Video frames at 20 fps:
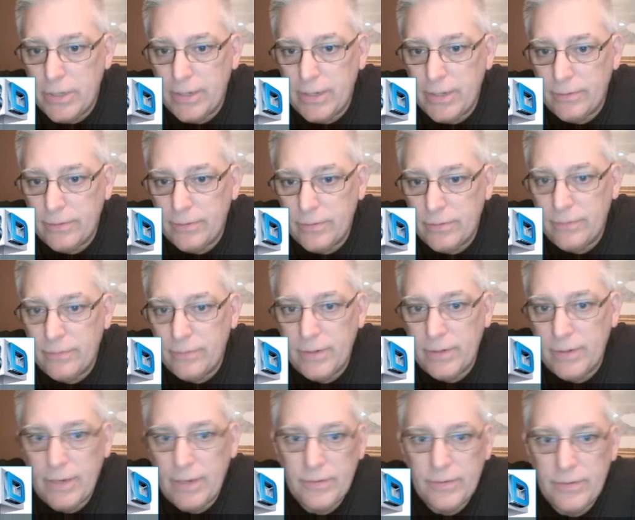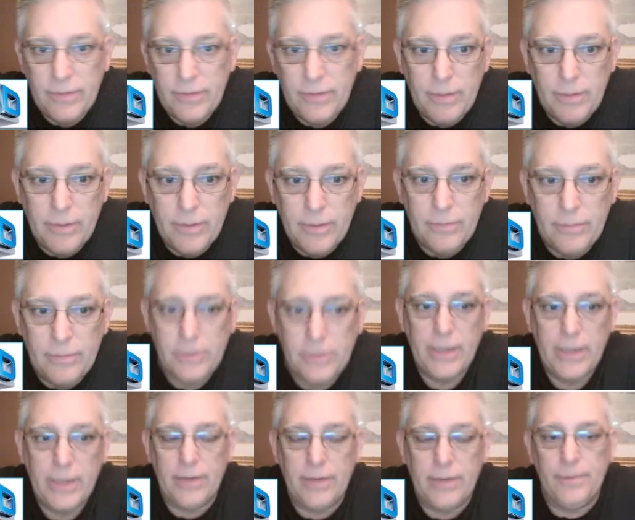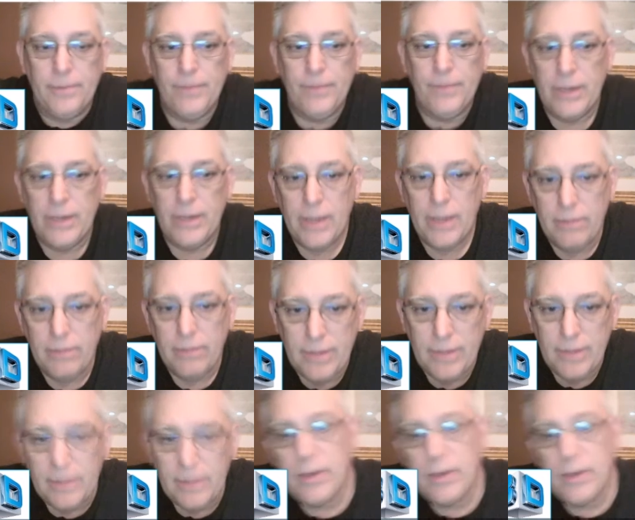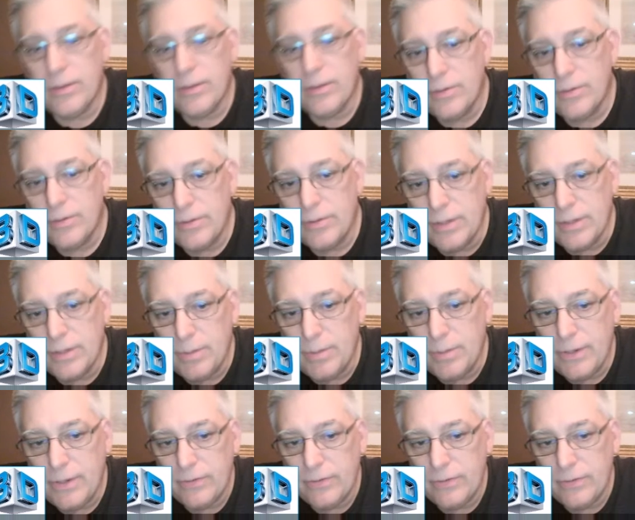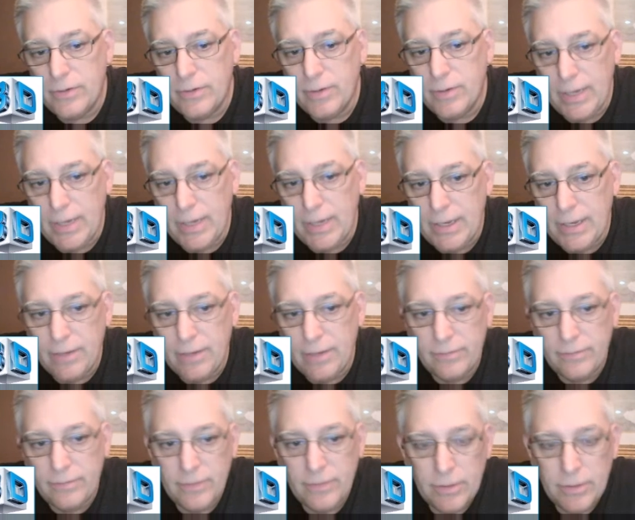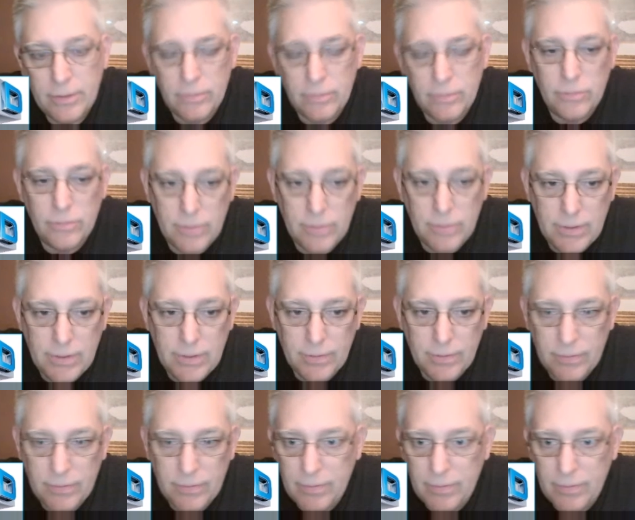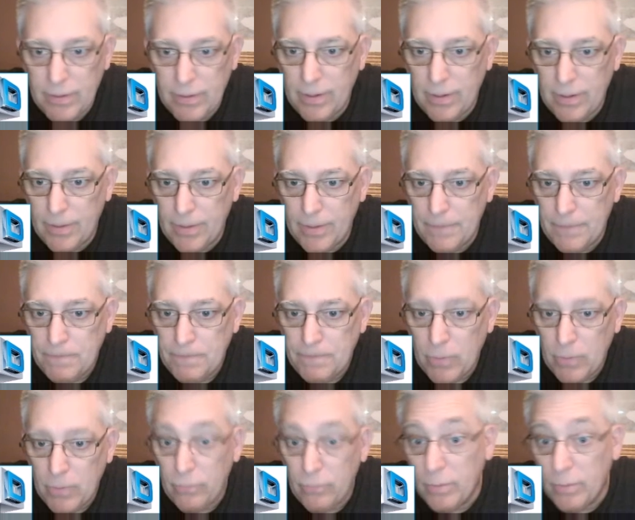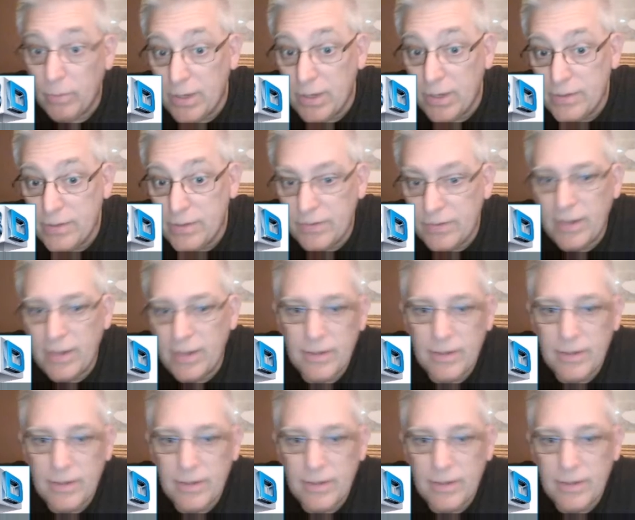So I figured as I set up the new channel, everything that I learned in the past year and a half to 2 years from my other site,